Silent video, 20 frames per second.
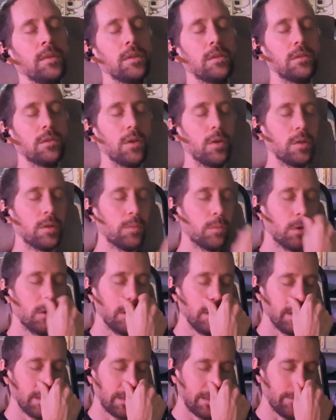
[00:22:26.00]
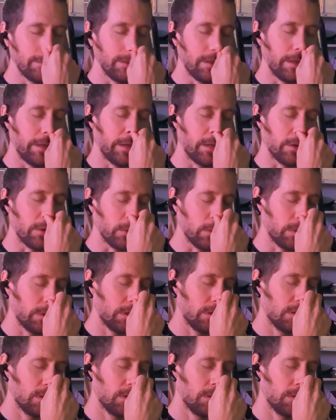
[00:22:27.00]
So it's more addictive than heroin.